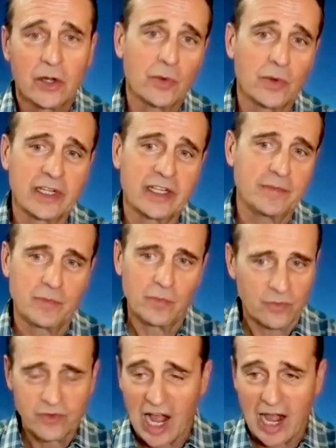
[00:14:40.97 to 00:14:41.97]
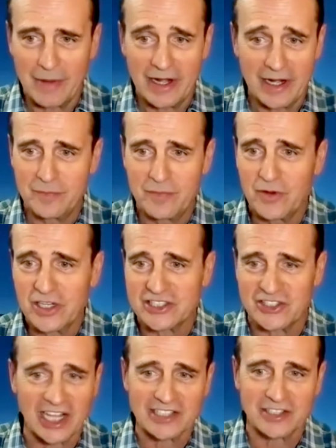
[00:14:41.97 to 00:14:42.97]
we commented
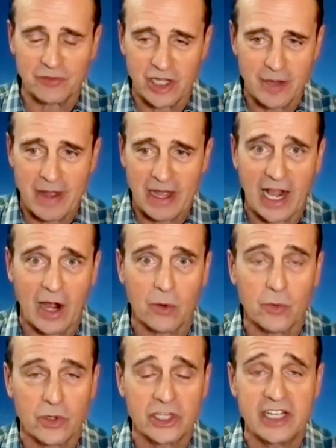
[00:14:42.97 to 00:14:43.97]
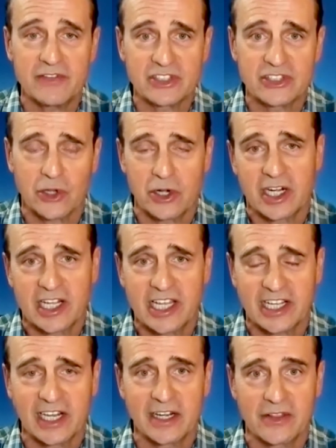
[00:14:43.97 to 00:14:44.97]
extensively about how it really even started to
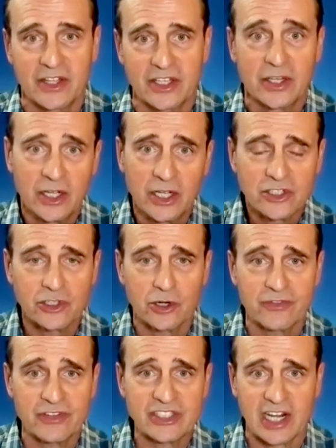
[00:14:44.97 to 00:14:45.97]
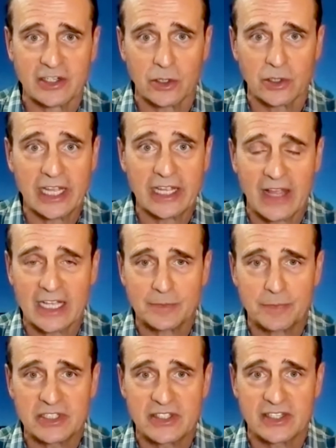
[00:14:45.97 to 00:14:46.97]
kick into the service sector late last
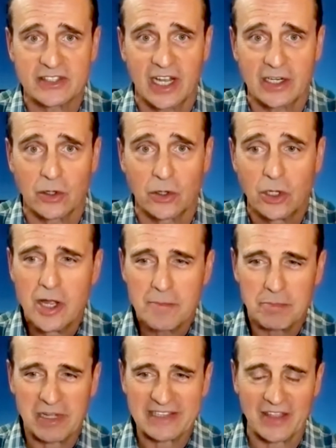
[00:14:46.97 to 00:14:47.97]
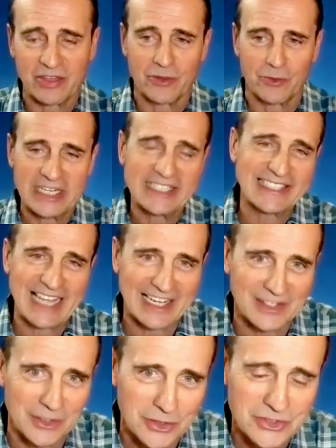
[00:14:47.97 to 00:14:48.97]
business cycle. But the three
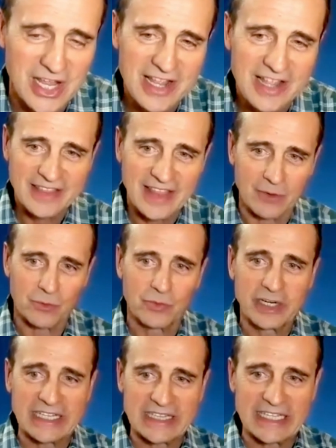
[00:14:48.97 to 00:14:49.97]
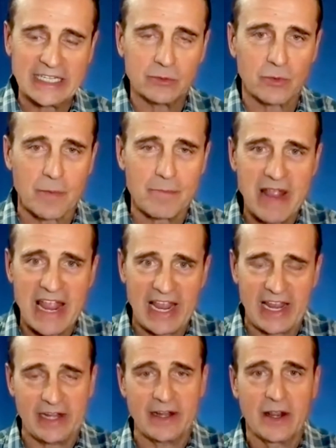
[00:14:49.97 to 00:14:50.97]
sectors that really
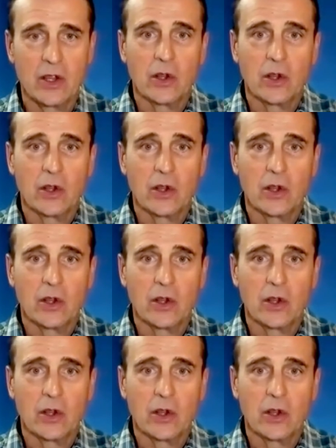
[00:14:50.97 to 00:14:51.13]
remain